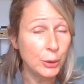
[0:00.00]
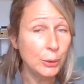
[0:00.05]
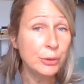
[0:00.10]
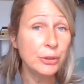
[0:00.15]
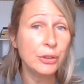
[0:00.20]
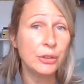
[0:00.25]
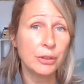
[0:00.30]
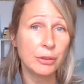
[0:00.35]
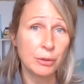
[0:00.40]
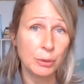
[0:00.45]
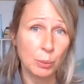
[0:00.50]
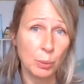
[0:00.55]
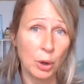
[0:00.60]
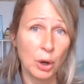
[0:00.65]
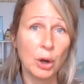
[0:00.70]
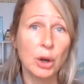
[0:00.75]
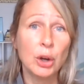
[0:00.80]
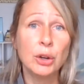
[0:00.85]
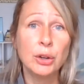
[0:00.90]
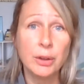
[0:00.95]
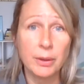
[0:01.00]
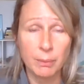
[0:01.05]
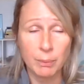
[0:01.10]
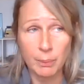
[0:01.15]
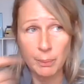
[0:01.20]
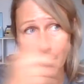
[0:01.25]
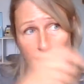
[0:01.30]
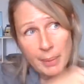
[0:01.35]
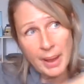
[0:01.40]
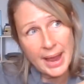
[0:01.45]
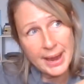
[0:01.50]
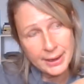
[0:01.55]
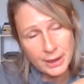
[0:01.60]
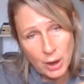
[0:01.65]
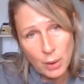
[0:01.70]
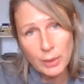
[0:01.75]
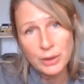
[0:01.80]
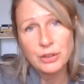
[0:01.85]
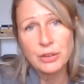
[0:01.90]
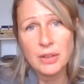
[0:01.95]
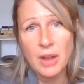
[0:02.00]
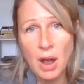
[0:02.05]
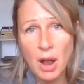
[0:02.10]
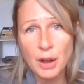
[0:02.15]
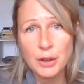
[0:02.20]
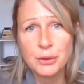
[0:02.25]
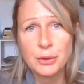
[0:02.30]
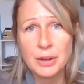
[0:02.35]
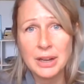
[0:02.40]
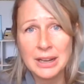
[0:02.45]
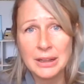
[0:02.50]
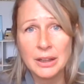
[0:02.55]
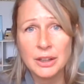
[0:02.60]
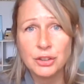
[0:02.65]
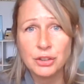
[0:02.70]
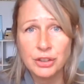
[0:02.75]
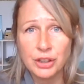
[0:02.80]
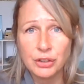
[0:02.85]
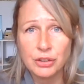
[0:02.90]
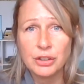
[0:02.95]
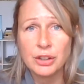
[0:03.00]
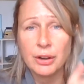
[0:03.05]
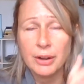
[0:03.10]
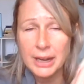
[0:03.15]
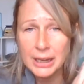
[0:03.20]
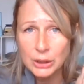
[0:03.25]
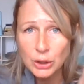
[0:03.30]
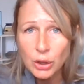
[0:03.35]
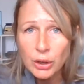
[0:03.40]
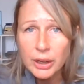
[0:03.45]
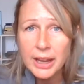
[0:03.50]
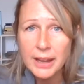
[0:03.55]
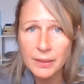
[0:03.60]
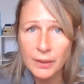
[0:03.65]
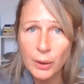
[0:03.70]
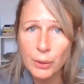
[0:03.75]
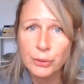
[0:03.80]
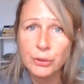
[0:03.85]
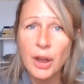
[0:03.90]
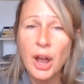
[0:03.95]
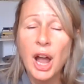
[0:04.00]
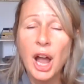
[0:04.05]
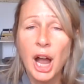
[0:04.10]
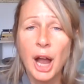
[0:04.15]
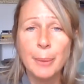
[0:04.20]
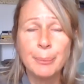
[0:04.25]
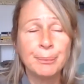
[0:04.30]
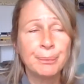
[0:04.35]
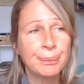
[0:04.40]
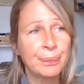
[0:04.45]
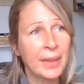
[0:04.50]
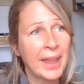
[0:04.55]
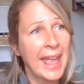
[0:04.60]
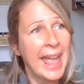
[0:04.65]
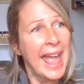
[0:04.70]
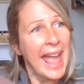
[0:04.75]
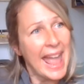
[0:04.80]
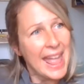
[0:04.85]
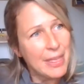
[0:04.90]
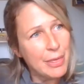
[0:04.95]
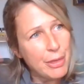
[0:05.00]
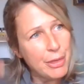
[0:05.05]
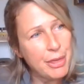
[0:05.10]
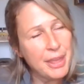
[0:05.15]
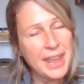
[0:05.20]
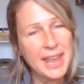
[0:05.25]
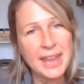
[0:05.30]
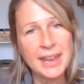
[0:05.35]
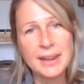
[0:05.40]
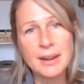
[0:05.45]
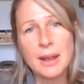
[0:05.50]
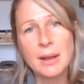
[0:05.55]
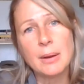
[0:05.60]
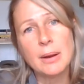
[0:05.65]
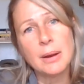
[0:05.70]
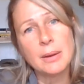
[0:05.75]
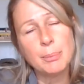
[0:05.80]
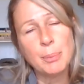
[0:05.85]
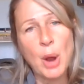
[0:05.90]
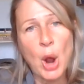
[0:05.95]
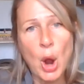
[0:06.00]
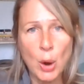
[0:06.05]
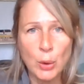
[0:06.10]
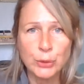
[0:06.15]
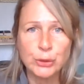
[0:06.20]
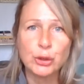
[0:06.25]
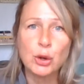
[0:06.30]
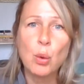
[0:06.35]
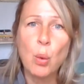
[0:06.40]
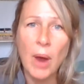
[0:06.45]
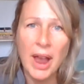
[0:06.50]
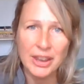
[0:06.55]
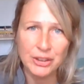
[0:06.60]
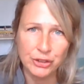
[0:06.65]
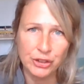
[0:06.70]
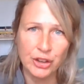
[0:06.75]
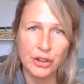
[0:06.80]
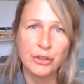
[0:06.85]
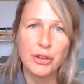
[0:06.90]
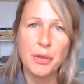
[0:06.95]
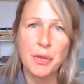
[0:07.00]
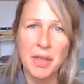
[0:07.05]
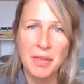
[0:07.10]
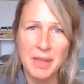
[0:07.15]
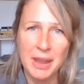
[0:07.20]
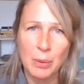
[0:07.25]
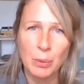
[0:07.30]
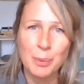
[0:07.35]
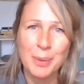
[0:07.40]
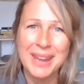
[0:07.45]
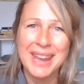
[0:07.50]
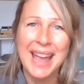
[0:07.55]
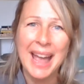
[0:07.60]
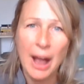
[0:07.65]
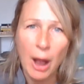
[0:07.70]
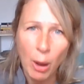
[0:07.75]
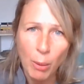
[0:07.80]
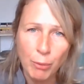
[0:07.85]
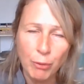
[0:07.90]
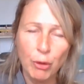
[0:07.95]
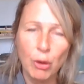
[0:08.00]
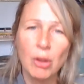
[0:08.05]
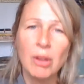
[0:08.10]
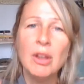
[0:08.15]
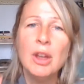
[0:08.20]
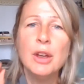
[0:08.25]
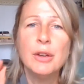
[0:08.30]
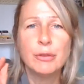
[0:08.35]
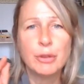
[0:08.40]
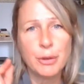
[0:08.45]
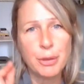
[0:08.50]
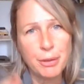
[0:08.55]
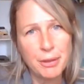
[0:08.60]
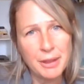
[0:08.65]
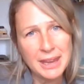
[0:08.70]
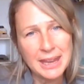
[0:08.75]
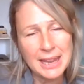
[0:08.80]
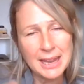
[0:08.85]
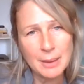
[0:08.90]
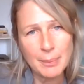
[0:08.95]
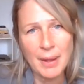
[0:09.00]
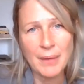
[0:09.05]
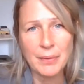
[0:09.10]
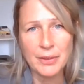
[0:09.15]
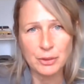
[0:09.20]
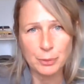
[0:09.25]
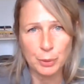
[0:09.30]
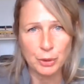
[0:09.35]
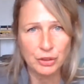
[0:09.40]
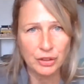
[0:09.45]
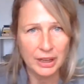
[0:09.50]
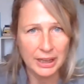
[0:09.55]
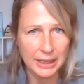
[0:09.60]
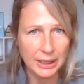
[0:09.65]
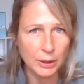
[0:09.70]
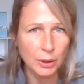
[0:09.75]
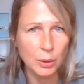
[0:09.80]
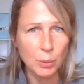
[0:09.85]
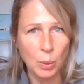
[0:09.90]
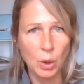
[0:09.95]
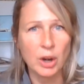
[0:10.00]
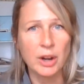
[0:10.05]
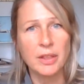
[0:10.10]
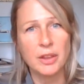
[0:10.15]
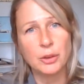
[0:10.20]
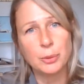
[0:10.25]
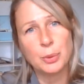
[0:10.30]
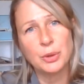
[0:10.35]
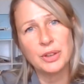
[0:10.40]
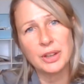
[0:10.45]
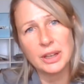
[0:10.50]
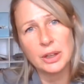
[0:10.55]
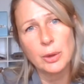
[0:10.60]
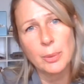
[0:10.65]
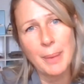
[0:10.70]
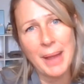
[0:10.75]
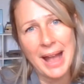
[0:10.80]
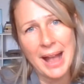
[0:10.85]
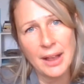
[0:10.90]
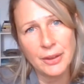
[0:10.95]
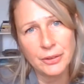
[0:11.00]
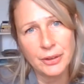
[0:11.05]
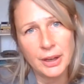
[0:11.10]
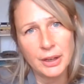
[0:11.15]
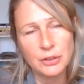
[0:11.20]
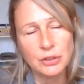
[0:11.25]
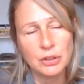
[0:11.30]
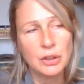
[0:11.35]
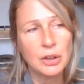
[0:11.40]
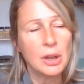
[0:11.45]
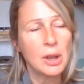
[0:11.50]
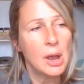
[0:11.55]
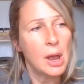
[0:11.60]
uses of the word, by going to the Oxford English Dictionary and looking those up, and then posed questions that they think would be helpful for thinking about this particular word in this particular passage.